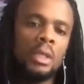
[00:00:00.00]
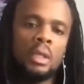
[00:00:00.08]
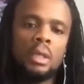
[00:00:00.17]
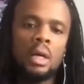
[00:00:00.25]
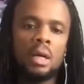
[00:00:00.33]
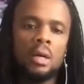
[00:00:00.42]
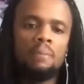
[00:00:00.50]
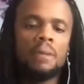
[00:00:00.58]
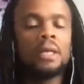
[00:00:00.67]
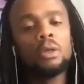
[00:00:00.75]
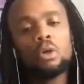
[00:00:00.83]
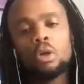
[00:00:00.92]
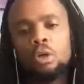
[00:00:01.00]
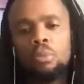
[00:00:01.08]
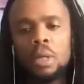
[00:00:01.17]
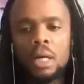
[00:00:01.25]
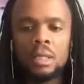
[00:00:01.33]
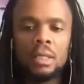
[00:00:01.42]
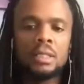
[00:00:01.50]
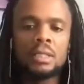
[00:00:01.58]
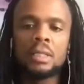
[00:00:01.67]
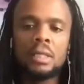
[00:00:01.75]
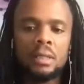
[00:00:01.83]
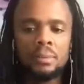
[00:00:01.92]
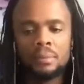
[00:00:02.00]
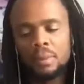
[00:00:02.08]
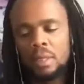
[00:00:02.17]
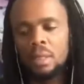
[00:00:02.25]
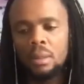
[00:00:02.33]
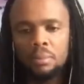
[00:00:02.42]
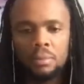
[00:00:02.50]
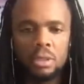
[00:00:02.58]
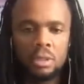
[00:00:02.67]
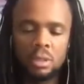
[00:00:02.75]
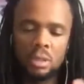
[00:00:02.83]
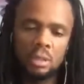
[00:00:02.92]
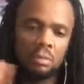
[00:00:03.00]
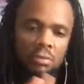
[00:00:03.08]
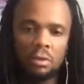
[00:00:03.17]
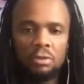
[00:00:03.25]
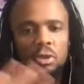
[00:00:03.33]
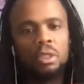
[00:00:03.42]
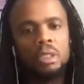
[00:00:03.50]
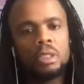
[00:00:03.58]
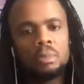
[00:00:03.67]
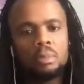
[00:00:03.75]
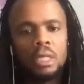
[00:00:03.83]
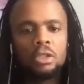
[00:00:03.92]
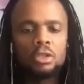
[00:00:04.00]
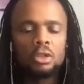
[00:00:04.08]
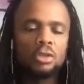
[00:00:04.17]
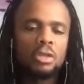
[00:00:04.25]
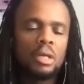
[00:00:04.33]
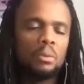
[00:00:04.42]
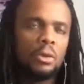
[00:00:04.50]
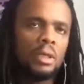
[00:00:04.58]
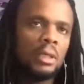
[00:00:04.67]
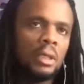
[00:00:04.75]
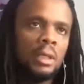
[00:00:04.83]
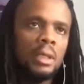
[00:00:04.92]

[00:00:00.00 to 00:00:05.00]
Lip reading: They can call you back, let's say, just if you didn't manage to talk to someone.